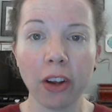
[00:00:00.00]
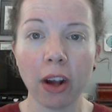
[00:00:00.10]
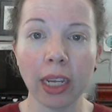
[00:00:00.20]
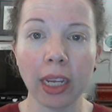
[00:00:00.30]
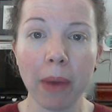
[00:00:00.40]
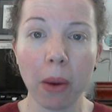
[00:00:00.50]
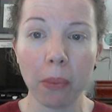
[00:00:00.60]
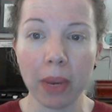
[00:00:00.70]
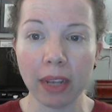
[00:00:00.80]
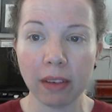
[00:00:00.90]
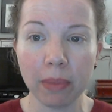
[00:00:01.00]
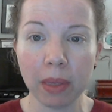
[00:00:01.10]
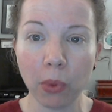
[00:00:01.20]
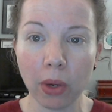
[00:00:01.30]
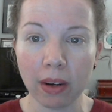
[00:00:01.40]
to talking about ways to
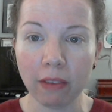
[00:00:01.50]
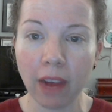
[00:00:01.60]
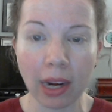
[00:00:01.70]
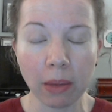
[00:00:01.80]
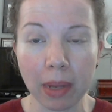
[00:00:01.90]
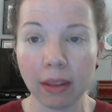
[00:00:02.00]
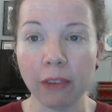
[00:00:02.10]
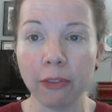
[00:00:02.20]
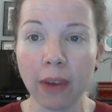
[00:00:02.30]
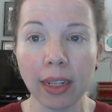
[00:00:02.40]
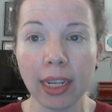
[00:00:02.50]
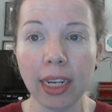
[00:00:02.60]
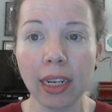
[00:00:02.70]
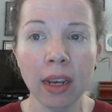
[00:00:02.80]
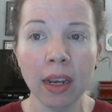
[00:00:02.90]
be more environmentally
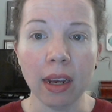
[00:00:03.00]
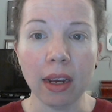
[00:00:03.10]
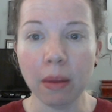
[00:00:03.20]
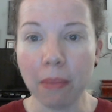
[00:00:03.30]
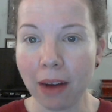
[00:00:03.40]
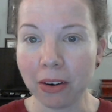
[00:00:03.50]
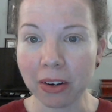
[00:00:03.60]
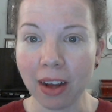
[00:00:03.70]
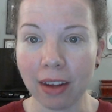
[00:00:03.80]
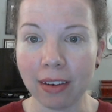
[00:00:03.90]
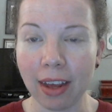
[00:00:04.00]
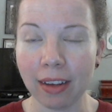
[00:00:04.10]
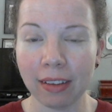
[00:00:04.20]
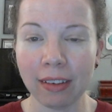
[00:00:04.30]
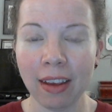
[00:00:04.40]
friendly in a modern
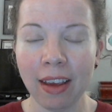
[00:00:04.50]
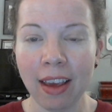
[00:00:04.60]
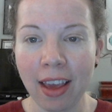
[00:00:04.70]
context.